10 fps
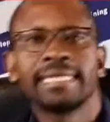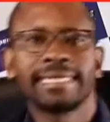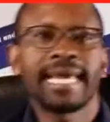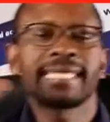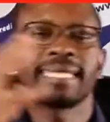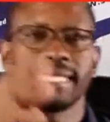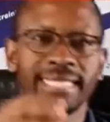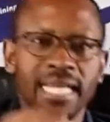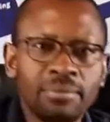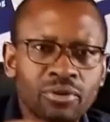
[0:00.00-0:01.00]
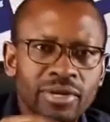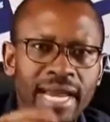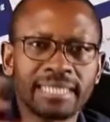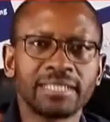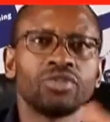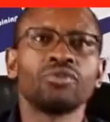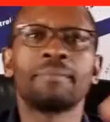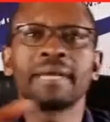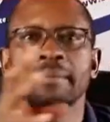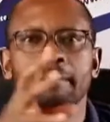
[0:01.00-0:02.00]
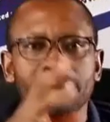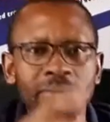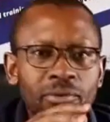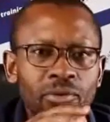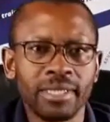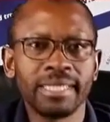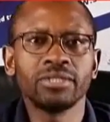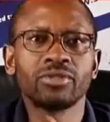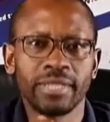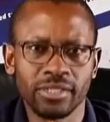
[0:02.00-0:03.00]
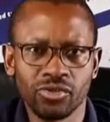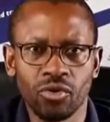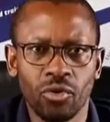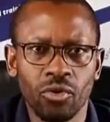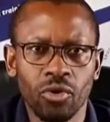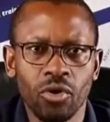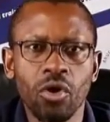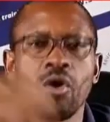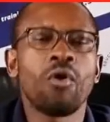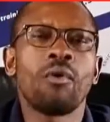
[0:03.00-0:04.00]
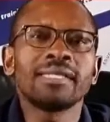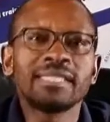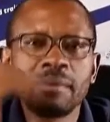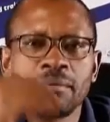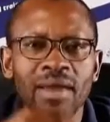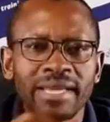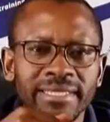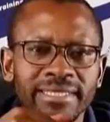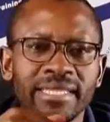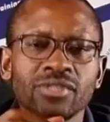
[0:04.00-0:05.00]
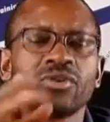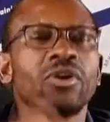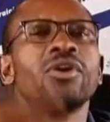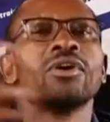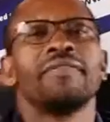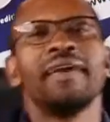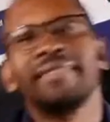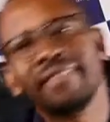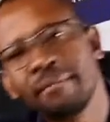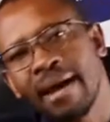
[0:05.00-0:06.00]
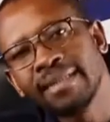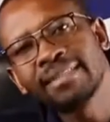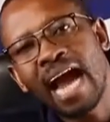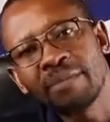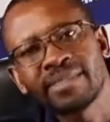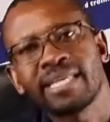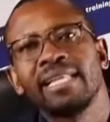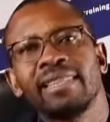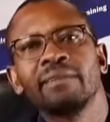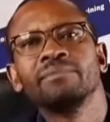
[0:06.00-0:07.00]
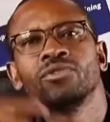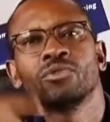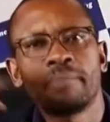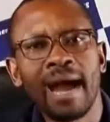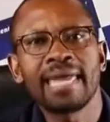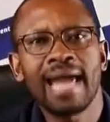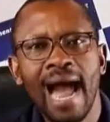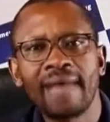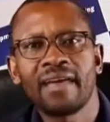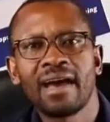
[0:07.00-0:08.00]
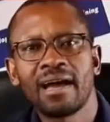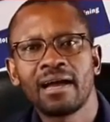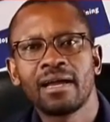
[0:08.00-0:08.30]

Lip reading: They are selling that product to bring people into the store. Once the people are in the store, then they might upsell them to buy other